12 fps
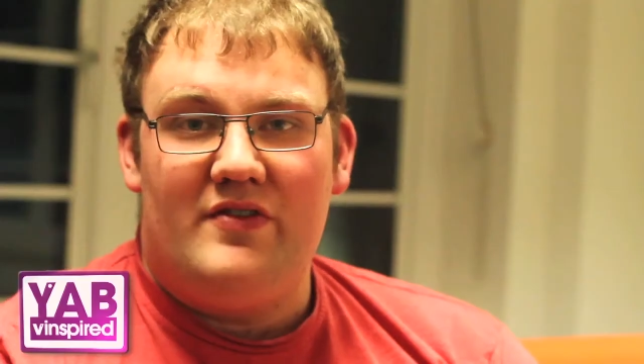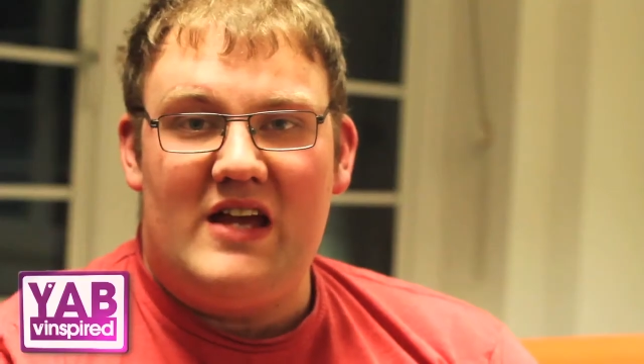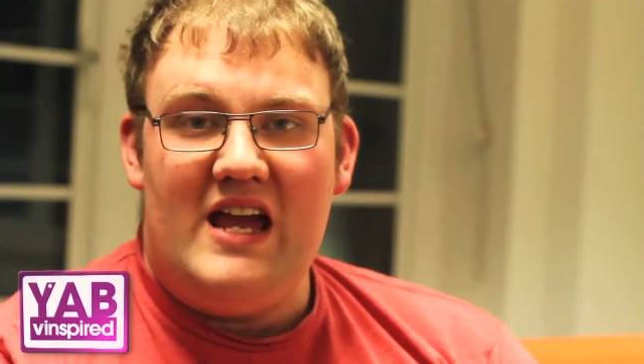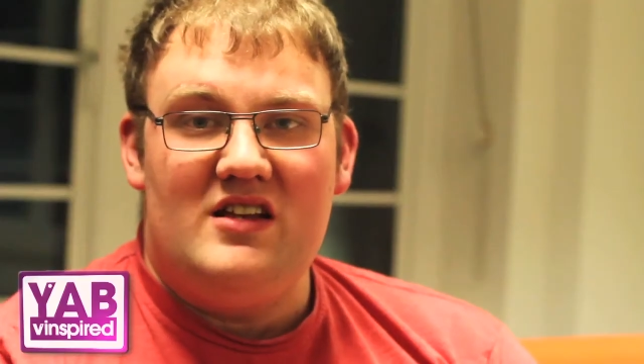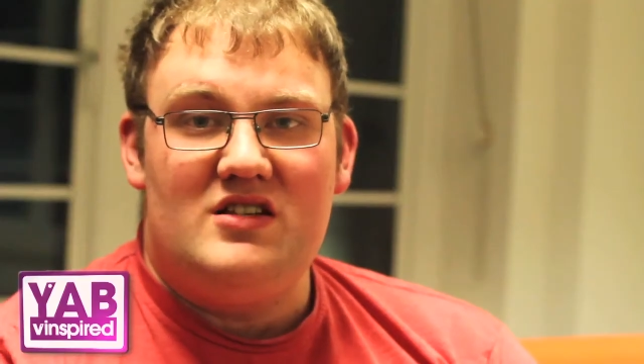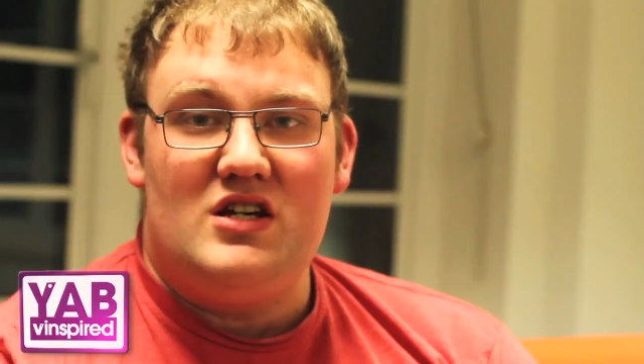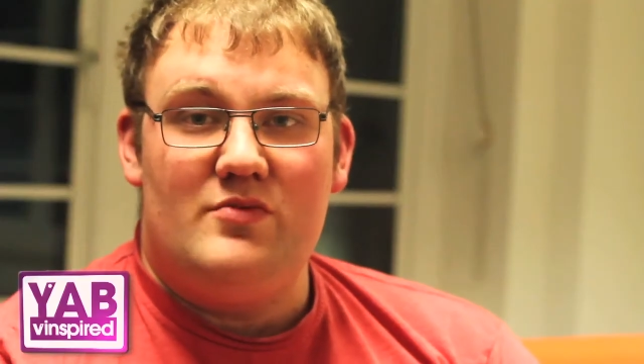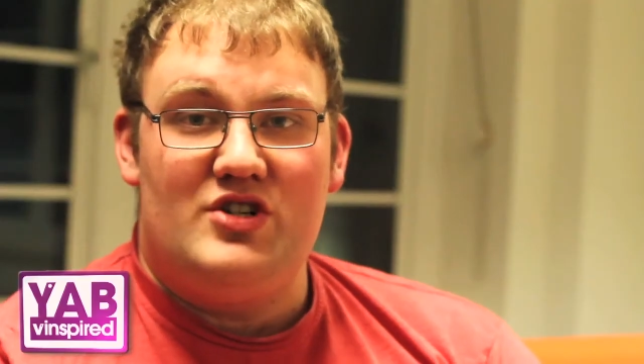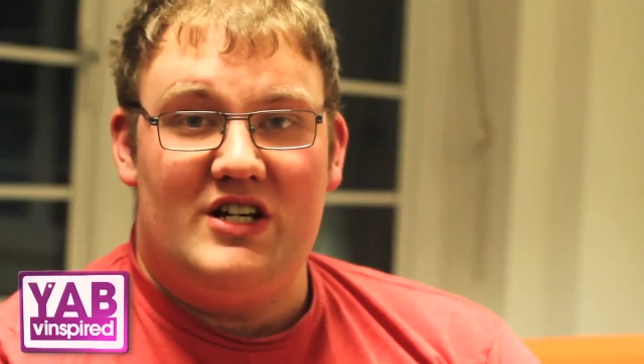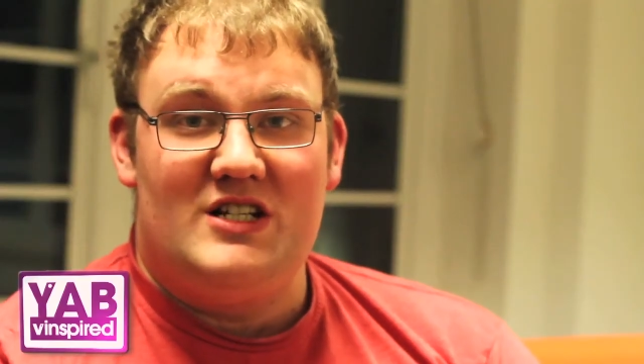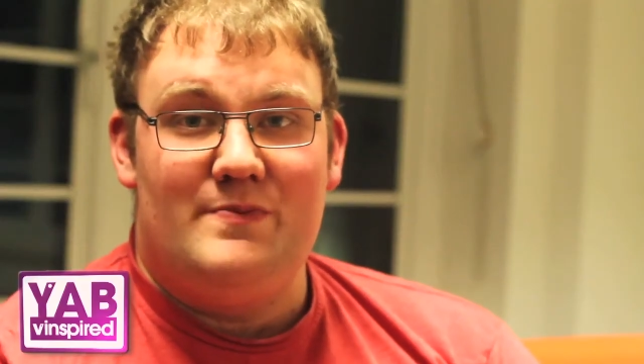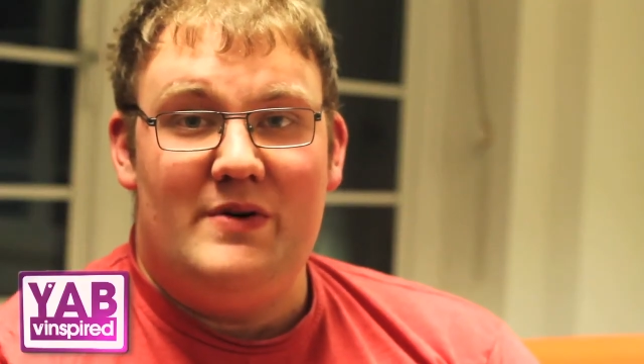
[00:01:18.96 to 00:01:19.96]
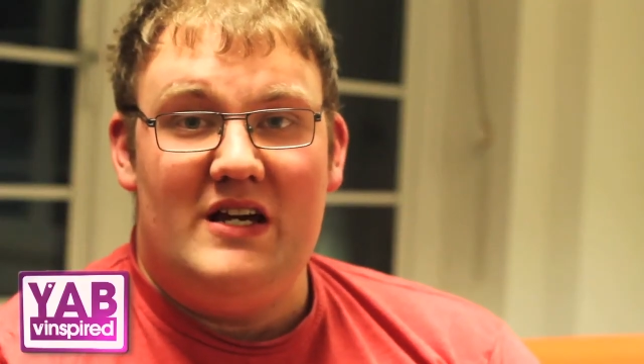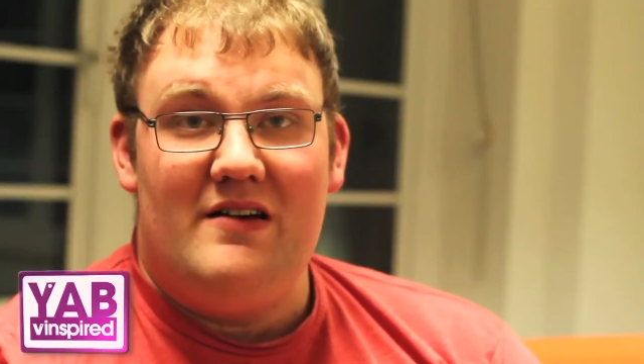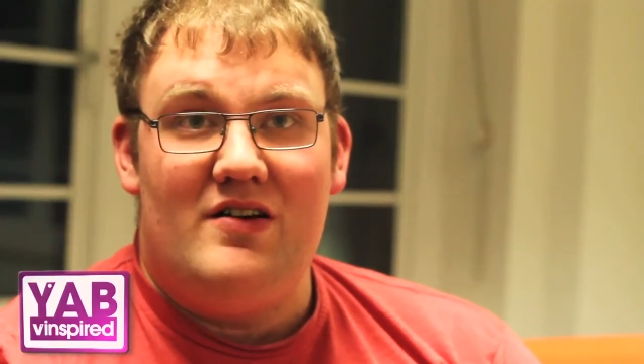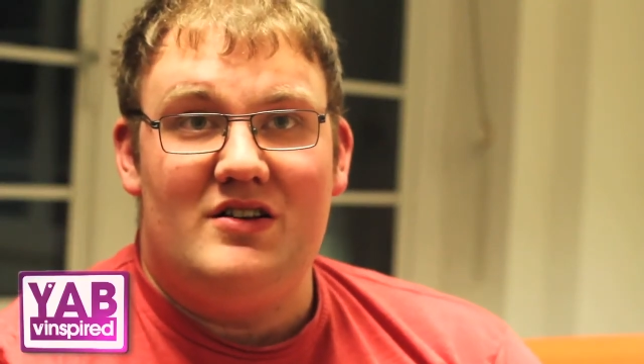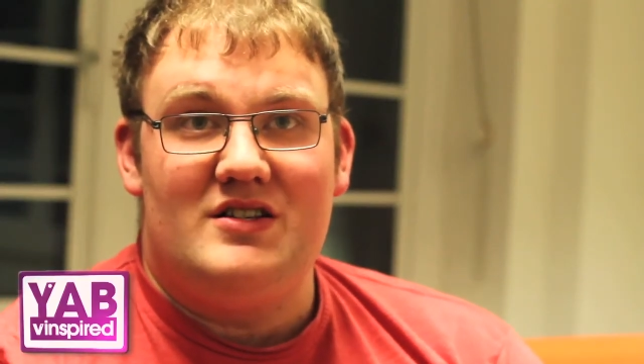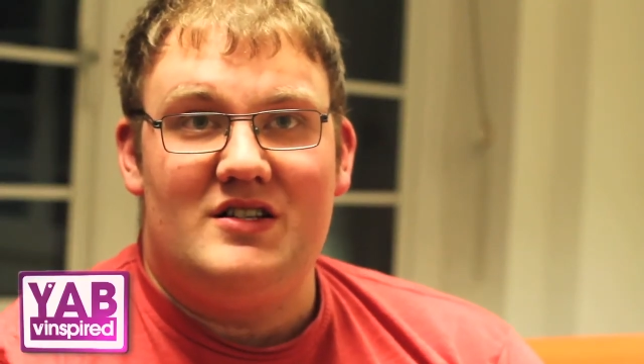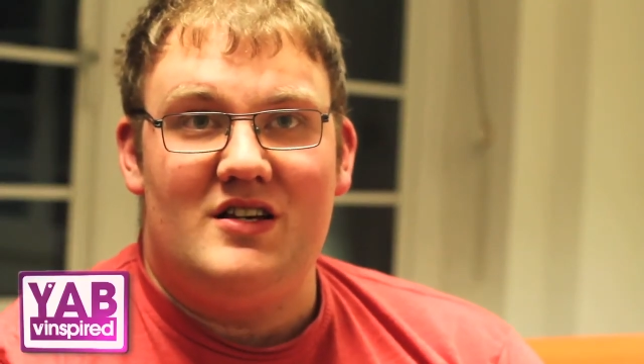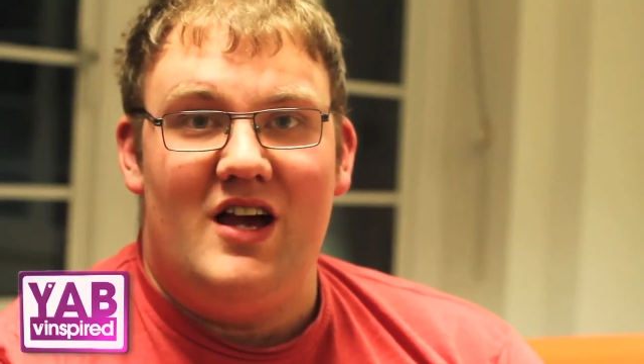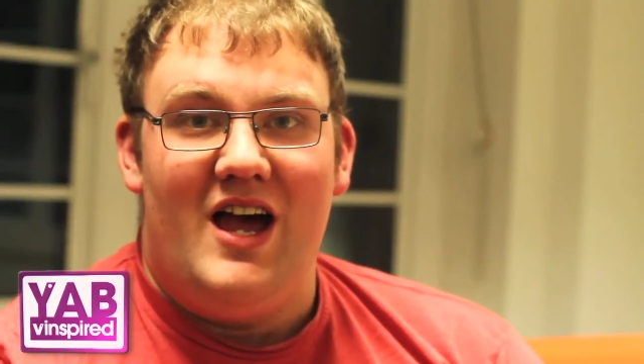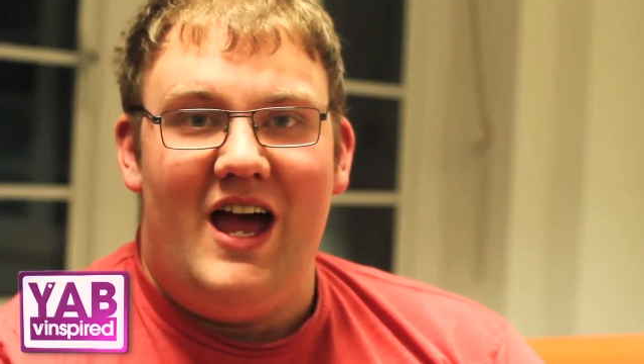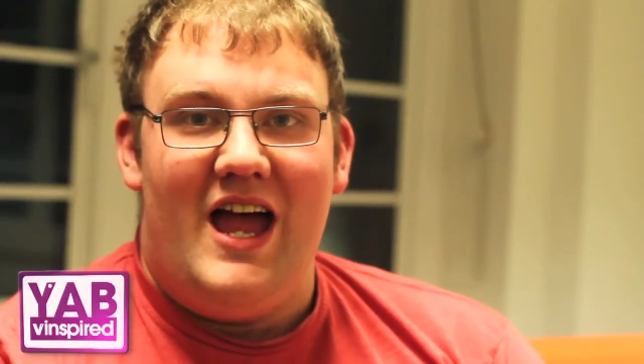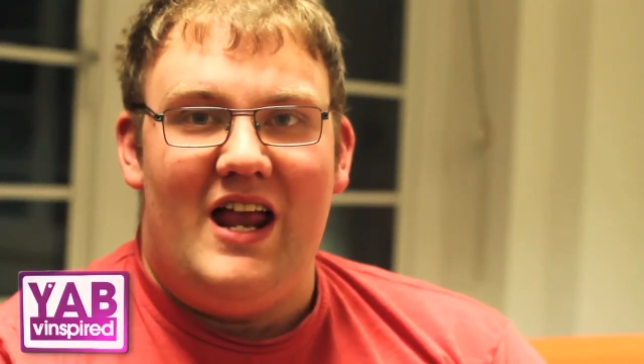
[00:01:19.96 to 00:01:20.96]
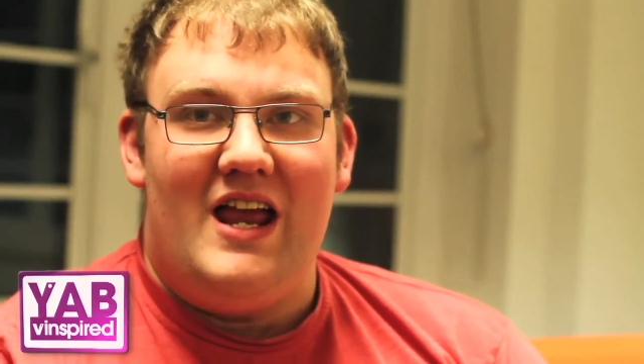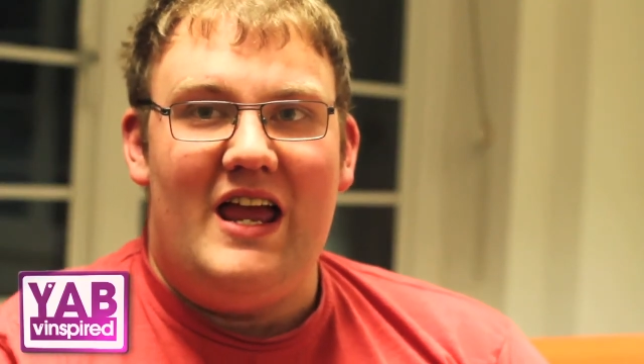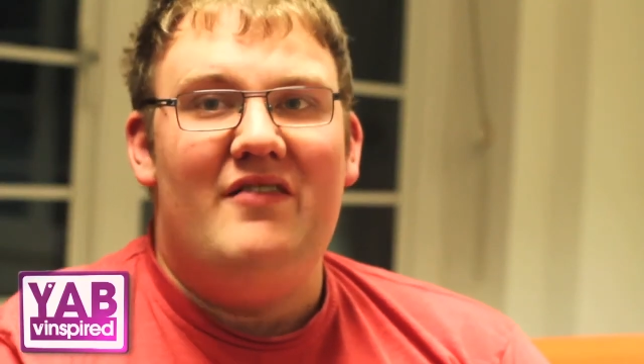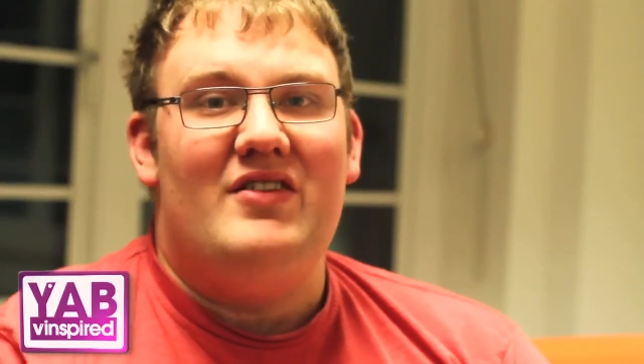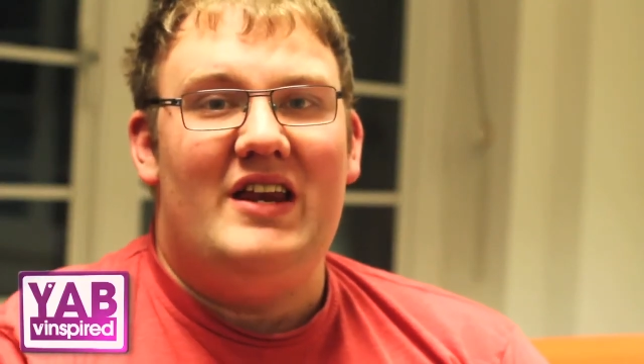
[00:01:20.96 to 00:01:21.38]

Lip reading: gained so much experience, even